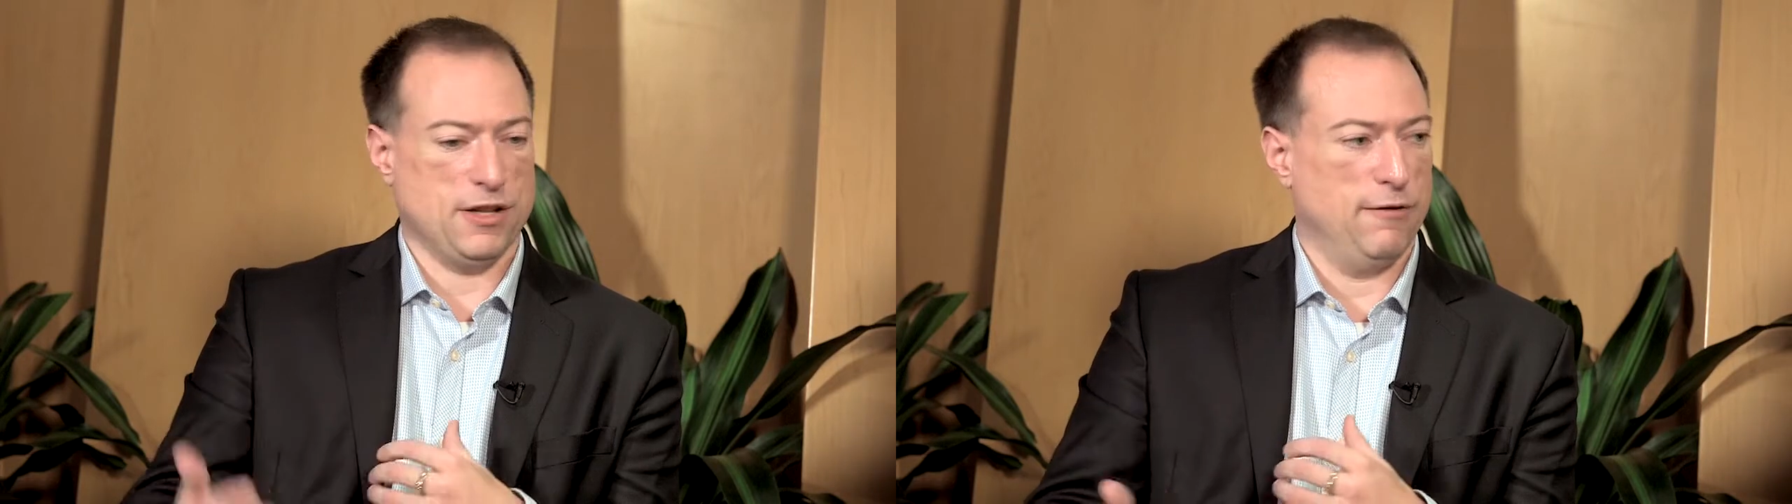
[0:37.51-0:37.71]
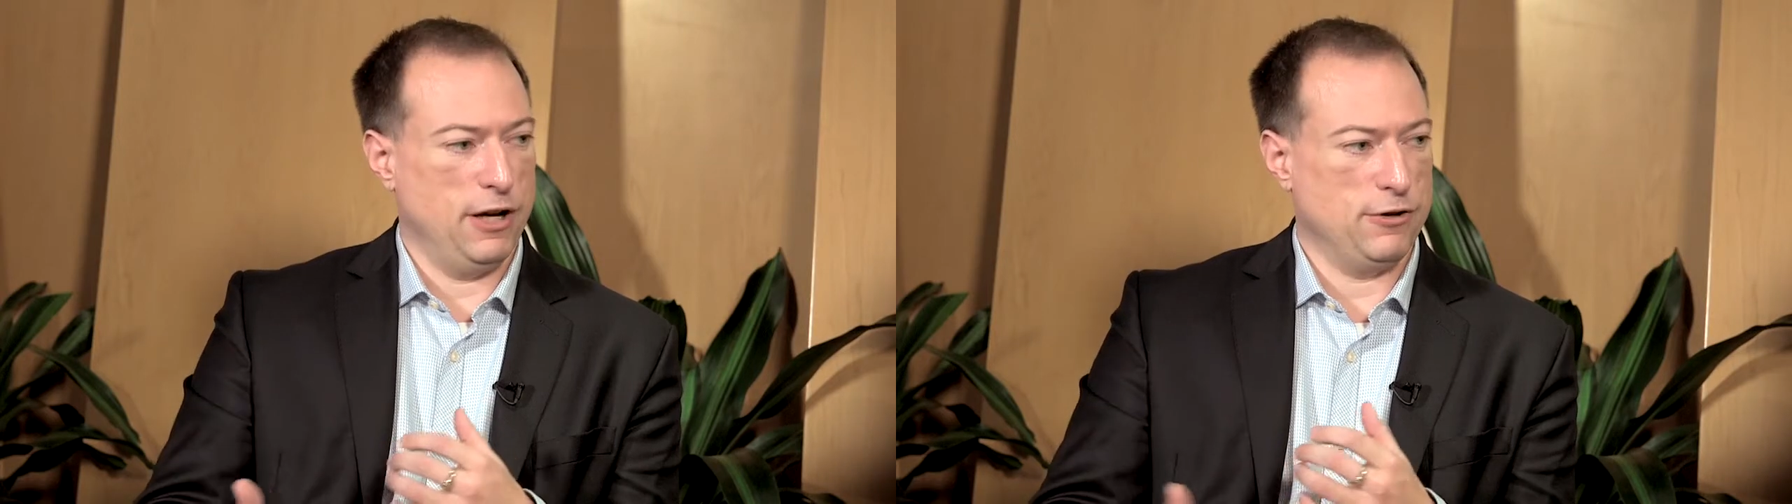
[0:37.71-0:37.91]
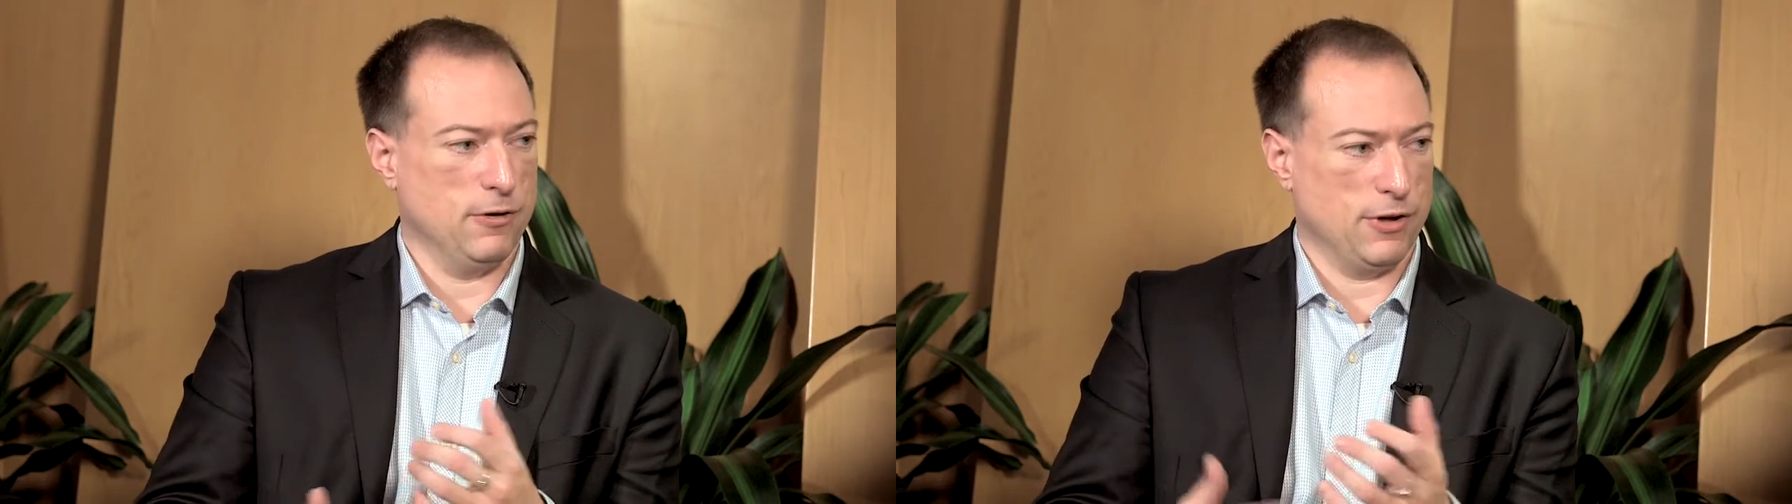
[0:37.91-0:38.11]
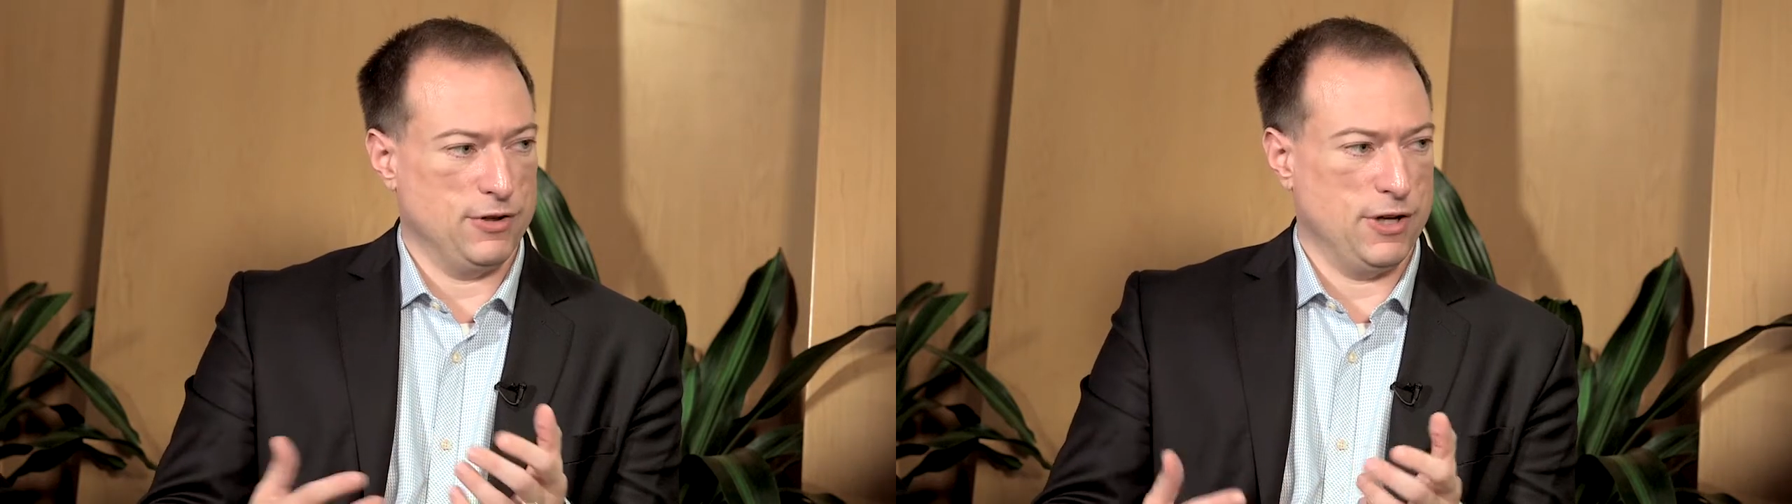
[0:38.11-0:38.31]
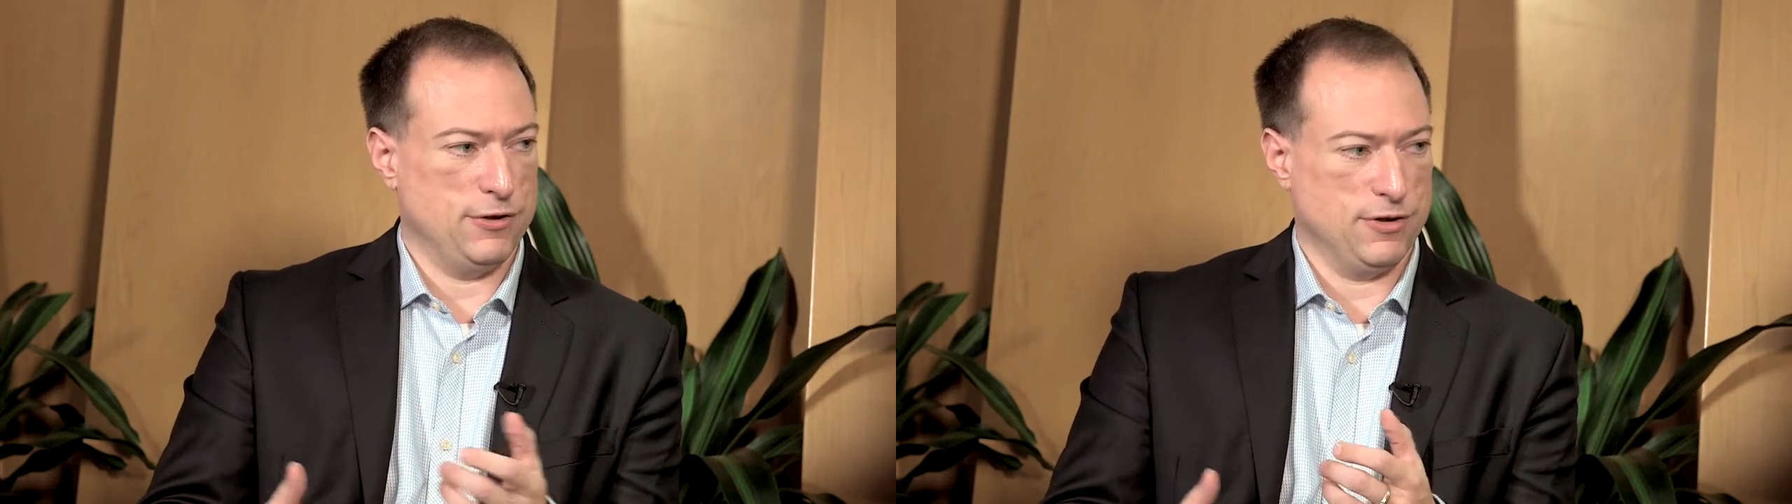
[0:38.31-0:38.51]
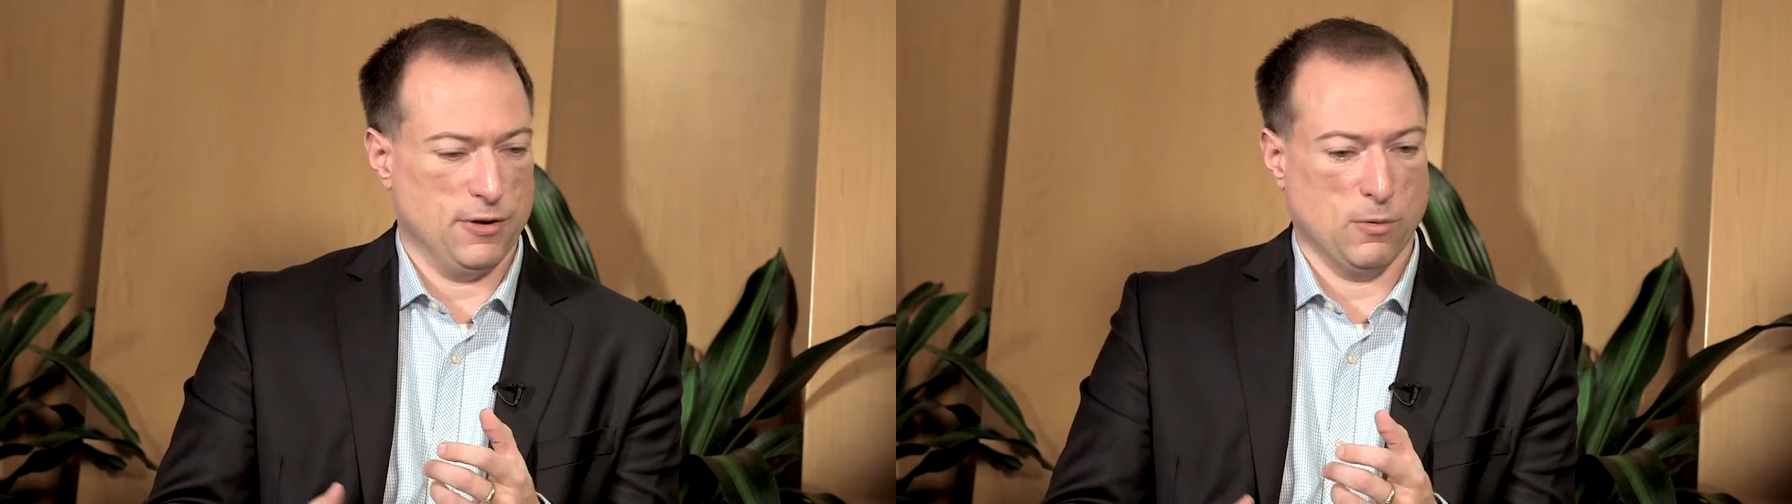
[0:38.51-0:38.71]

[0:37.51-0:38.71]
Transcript: innovation organizations in the